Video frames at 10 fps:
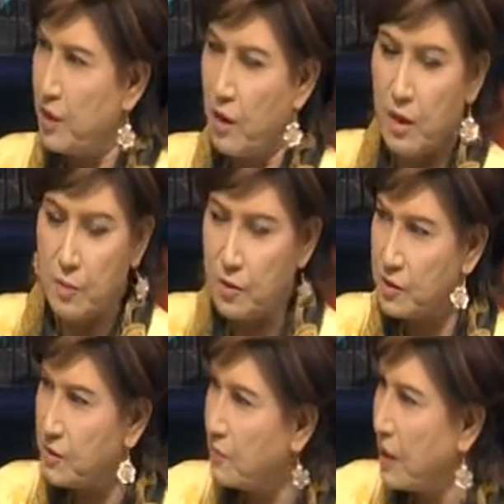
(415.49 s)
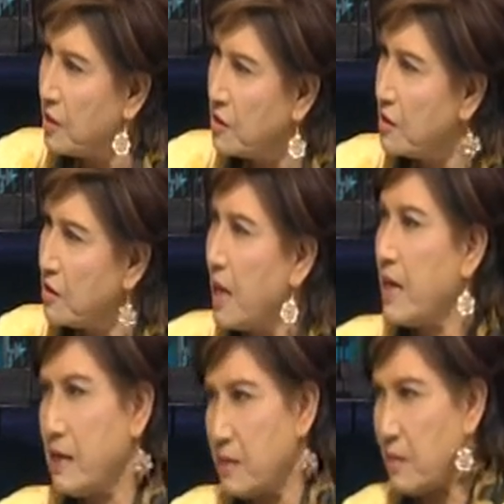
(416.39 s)
the herbal medicine,
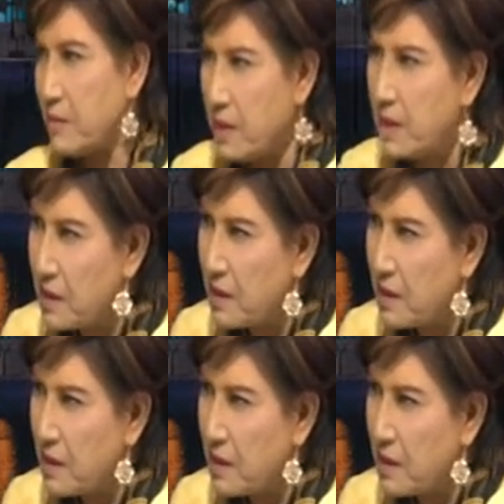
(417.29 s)
Thai, and all that?